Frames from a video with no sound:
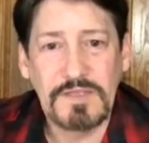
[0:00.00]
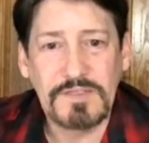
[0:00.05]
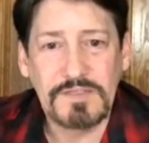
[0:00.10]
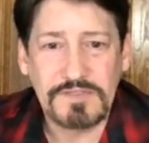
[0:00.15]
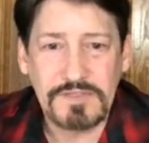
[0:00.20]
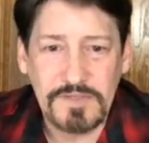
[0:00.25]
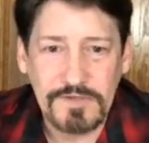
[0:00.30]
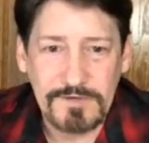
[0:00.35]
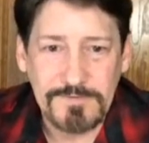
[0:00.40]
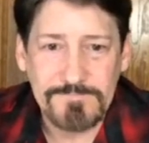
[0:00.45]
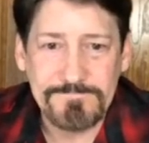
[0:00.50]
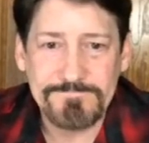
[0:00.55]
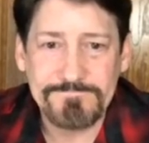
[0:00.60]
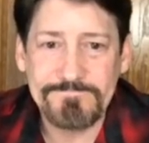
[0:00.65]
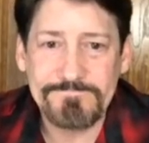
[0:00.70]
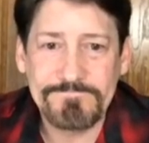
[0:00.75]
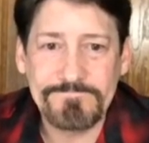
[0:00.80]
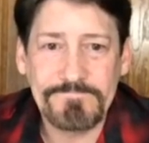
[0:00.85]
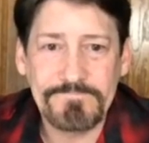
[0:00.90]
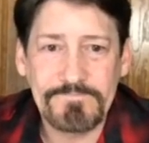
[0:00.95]
So
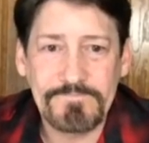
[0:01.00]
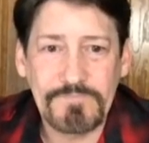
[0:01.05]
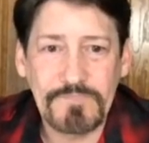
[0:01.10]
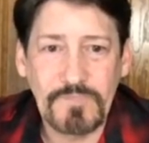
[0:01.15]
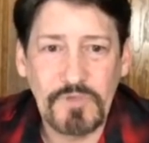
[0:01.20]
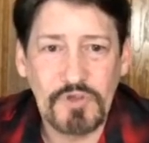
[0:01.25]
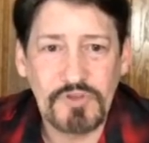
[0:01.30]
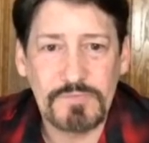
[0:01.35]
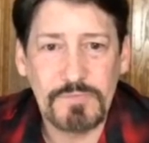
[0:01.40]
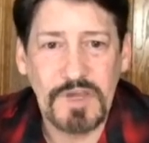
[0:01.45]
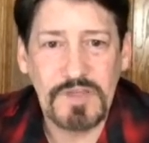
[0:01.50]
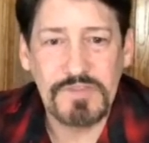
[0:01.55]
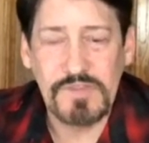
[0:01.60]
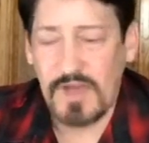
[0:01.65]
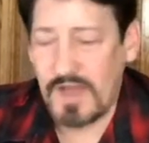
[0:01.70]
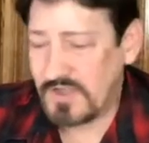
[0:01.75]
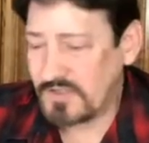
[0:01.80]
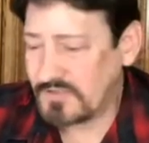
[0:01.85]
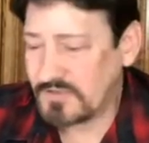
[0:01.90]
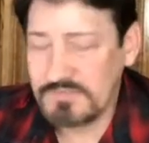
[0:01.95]
those are my
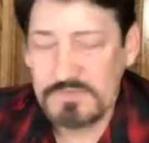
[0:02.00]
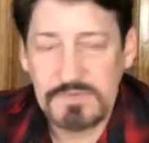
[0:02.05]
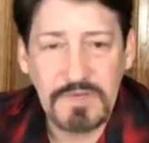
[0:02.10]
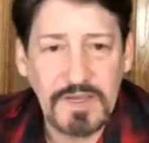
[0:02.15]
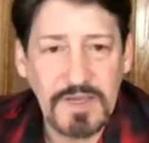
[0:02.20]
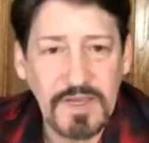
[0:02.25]
thoughts.